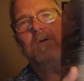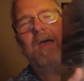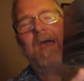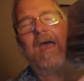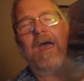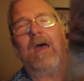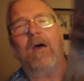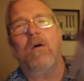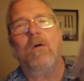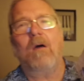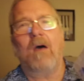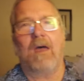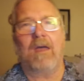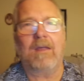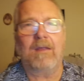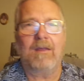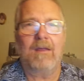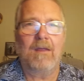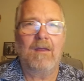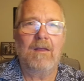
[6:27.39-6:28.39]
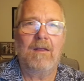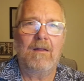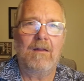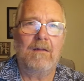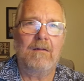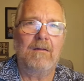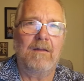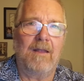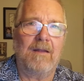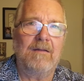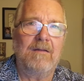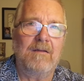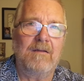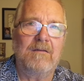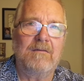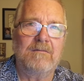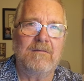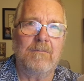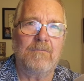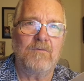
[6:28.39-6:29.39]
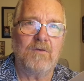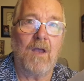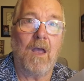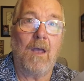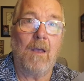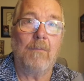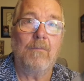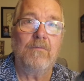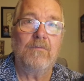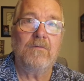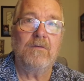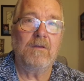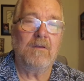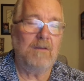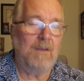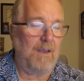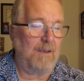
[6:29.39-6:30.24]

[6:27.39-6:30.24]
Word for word: how I landed some jobs